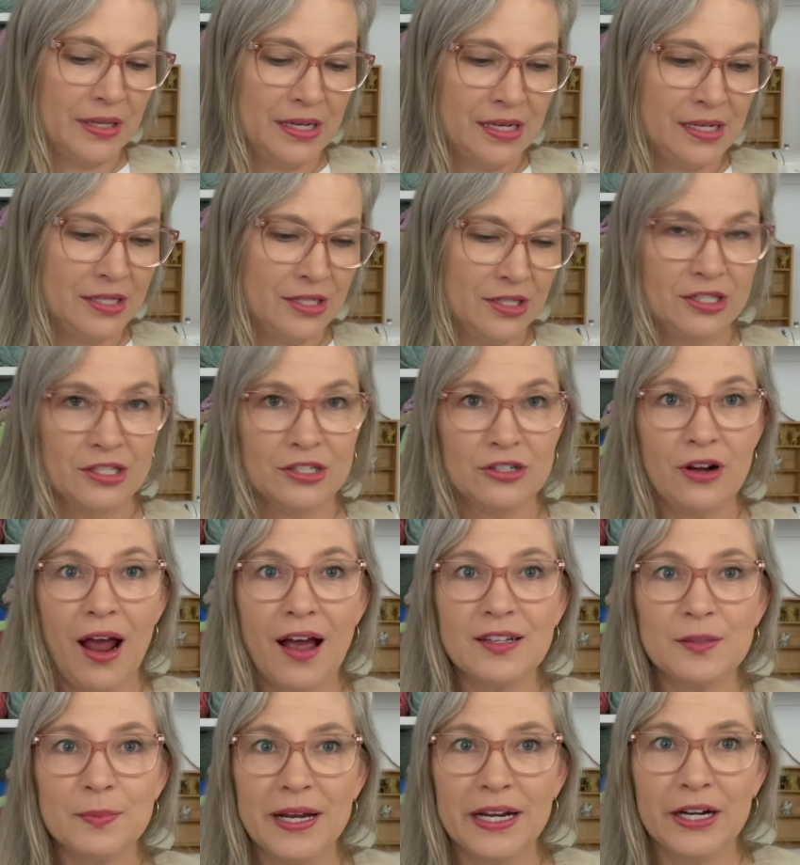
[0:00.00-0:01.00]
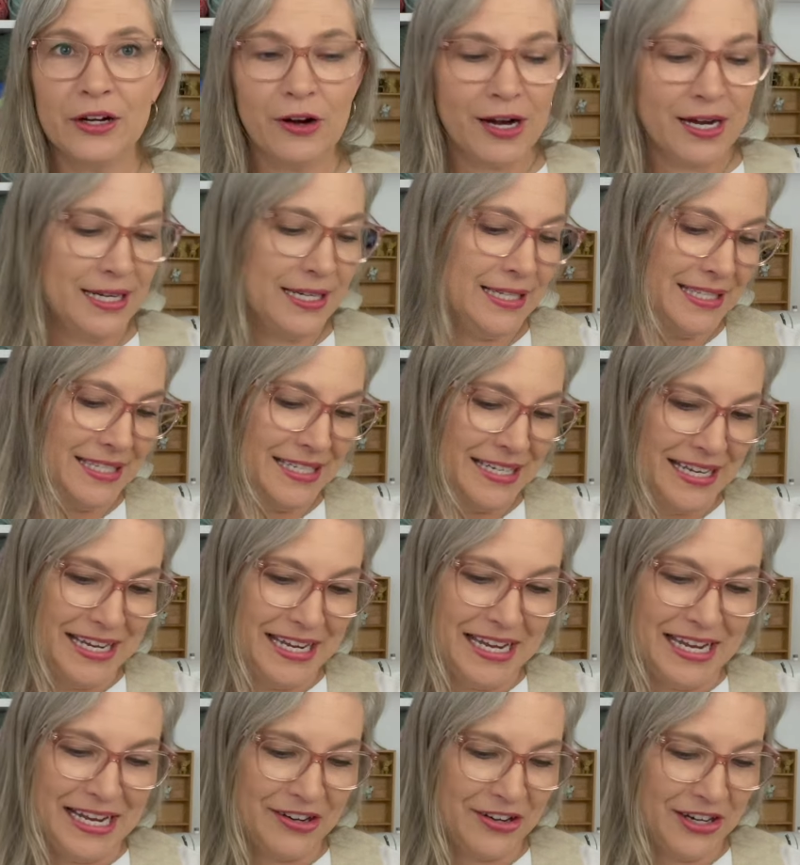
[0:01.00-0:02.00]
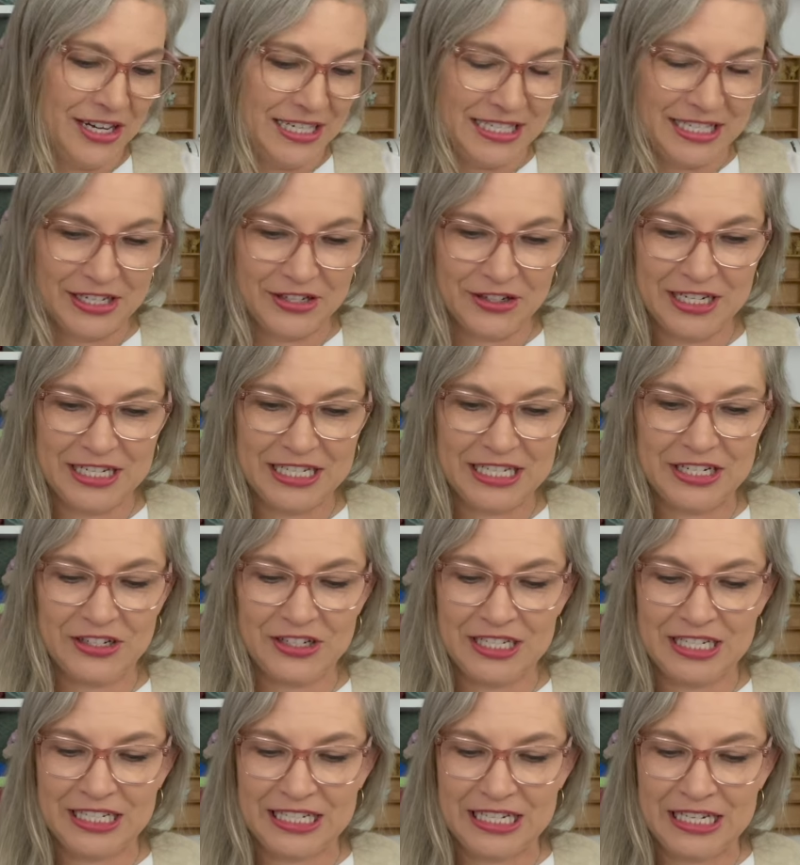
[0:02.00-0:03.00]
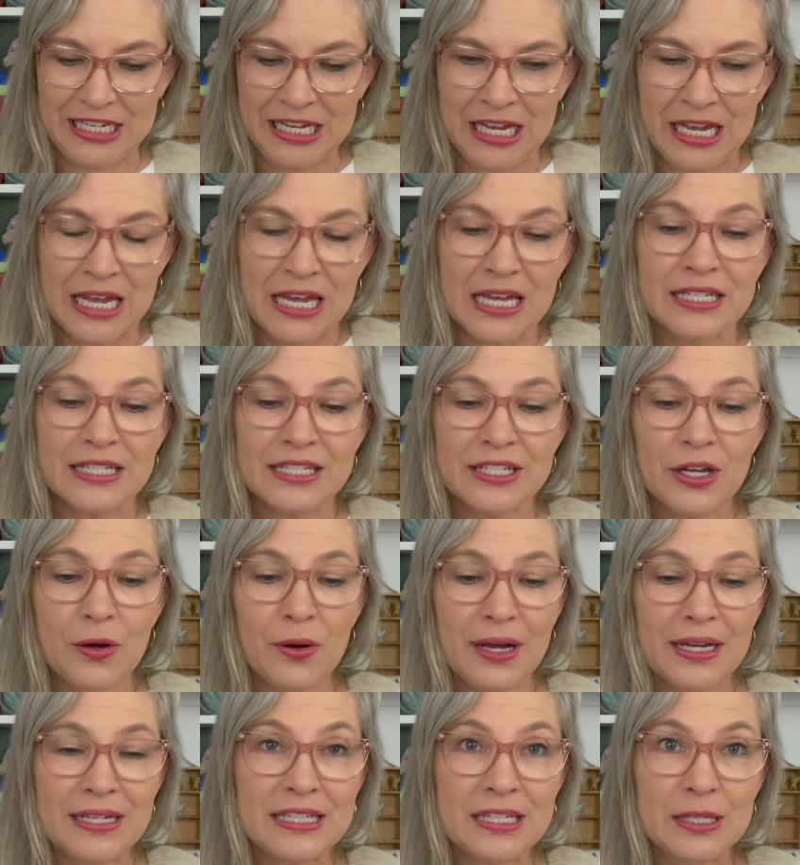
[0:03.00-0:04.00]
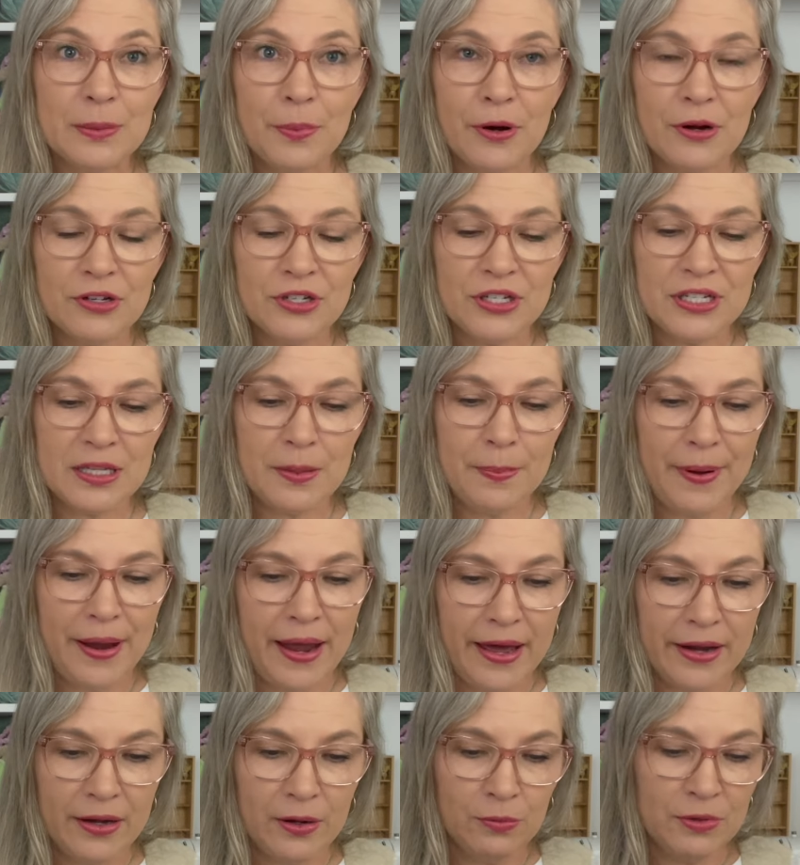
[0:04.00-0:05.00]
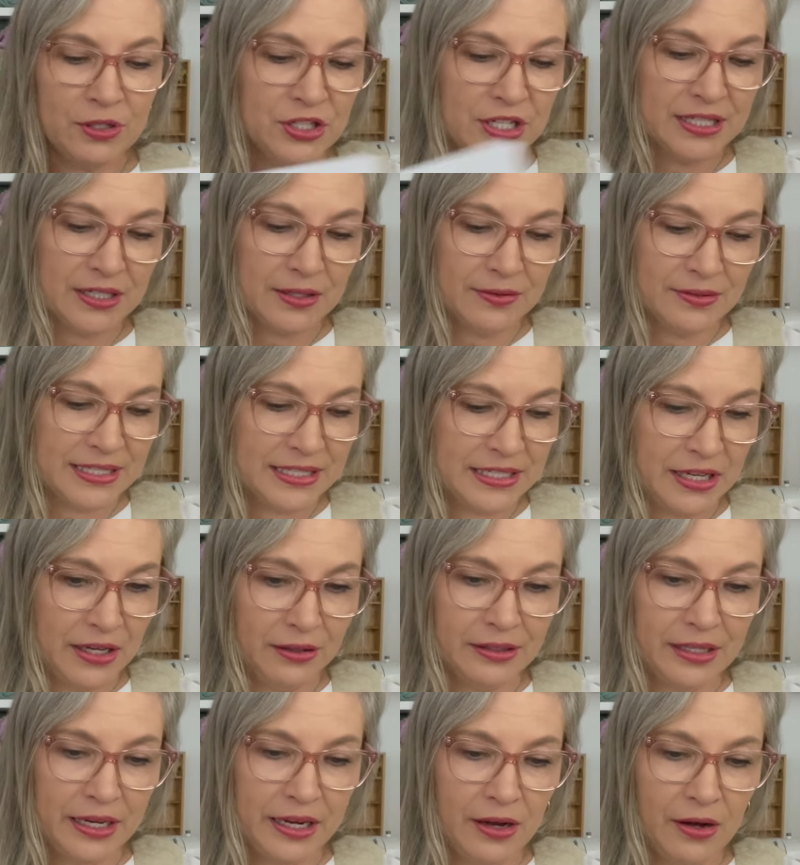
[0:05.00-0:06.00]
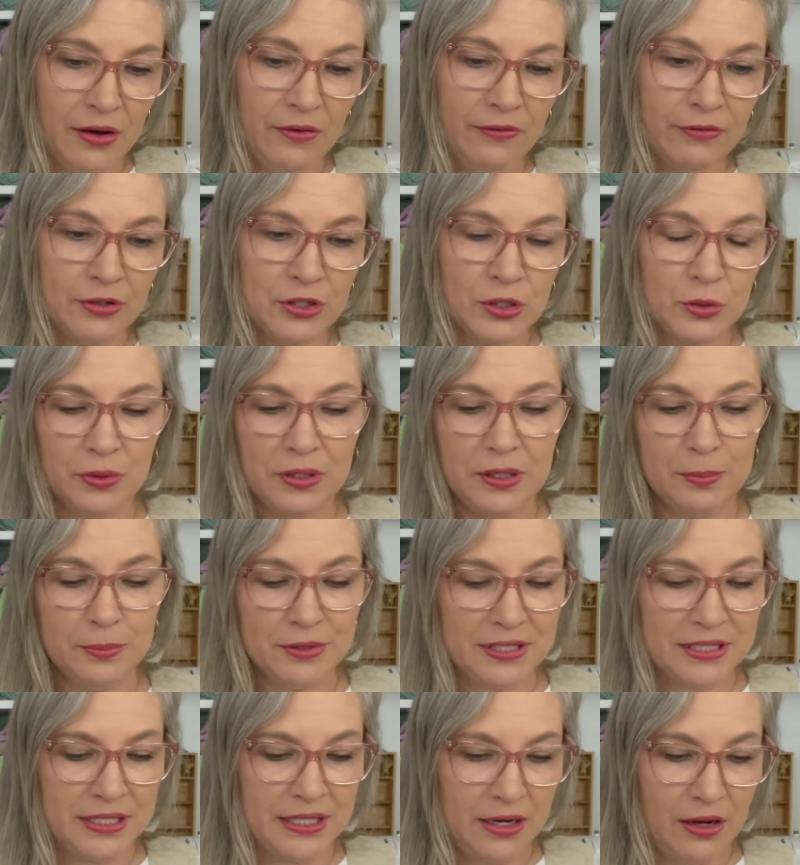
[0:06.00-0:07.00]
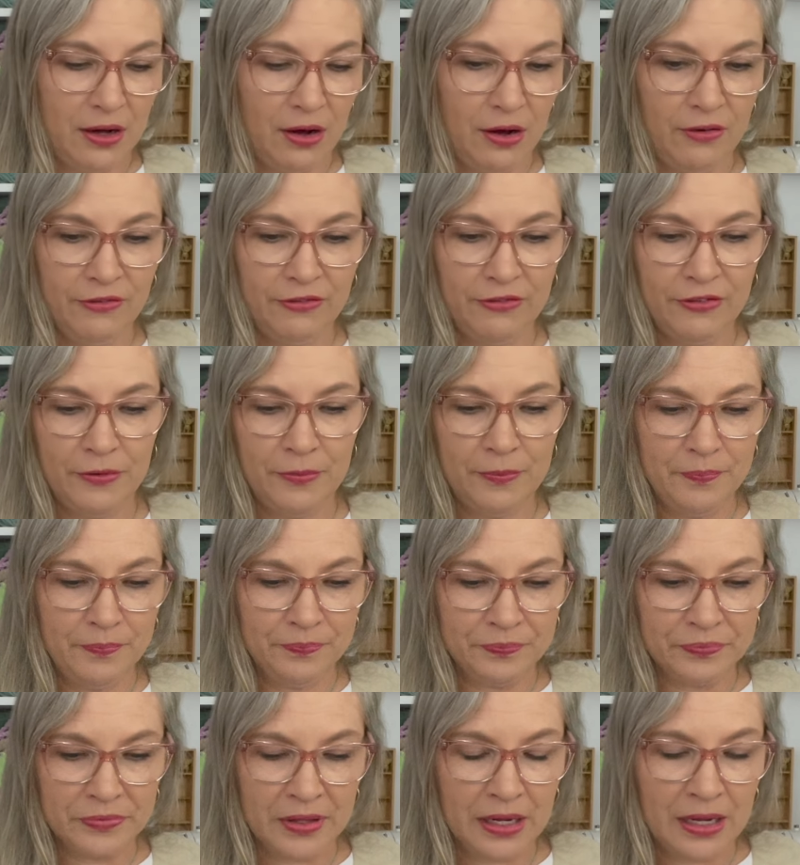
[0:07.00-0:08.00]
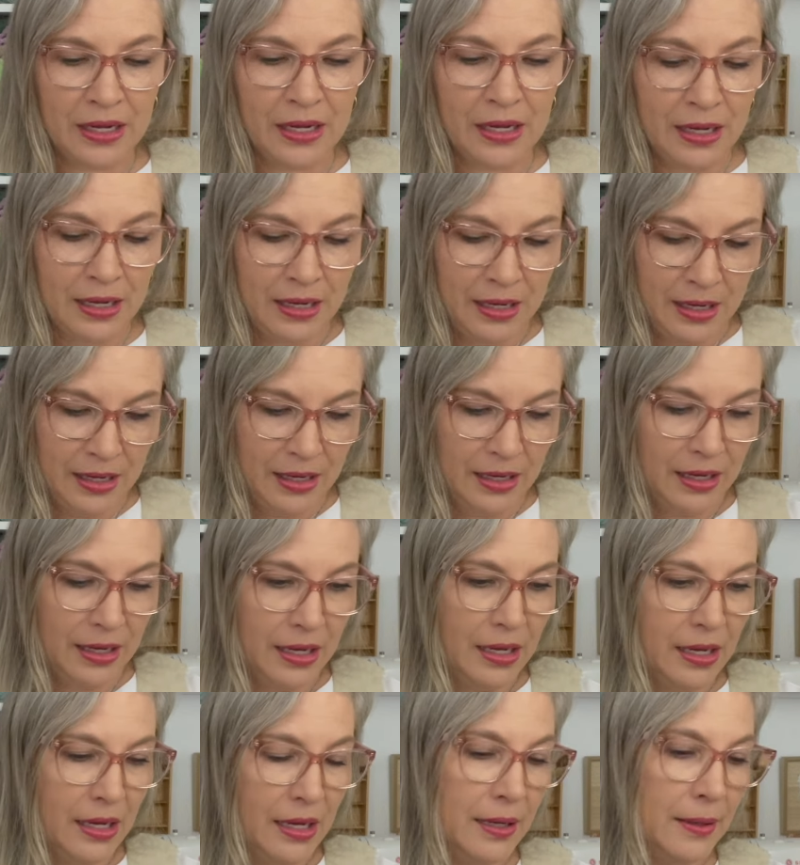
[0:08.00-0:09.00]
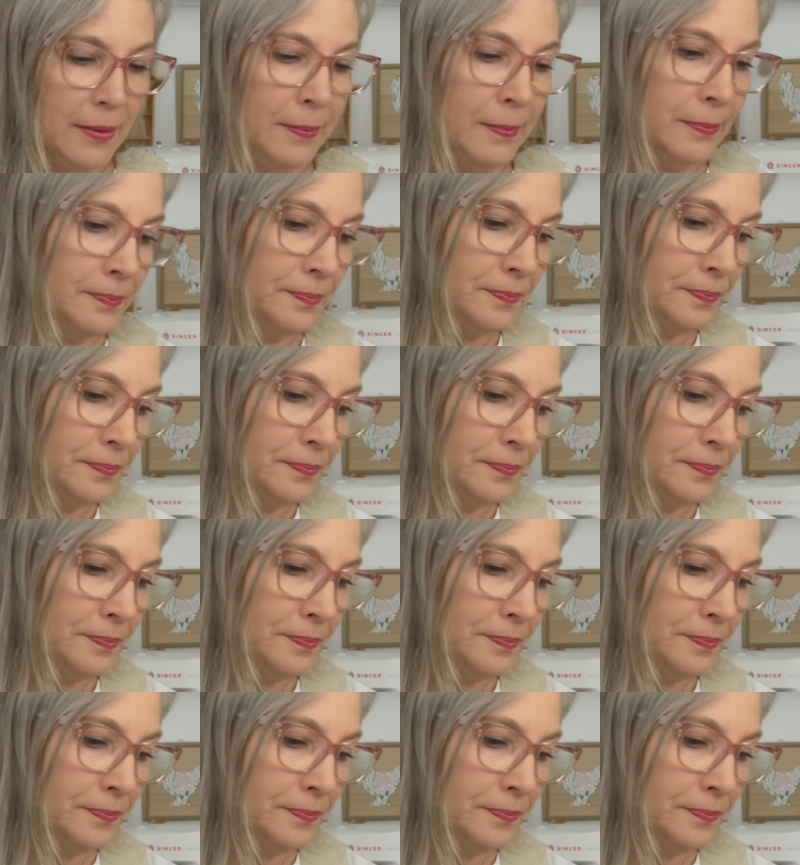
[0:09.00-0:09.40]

it just drives me crazy, crazy, crazy, crazy. So I did purchase the pattern, which is on sale now for 20% off. And